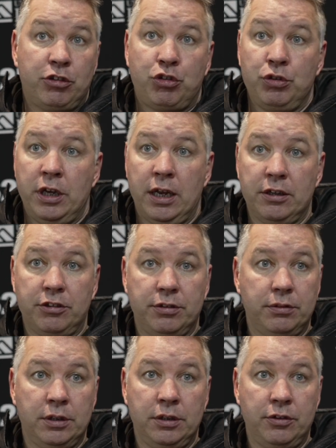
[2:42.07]
it's two yellows
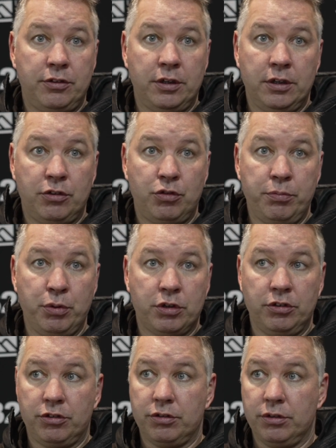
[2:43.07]
and uh, two
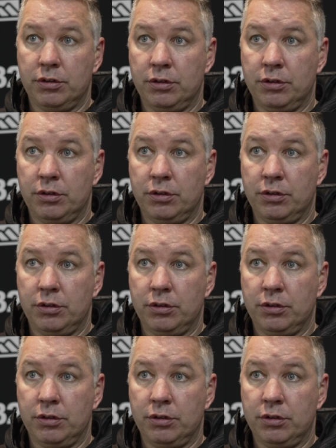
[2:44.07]
bookings.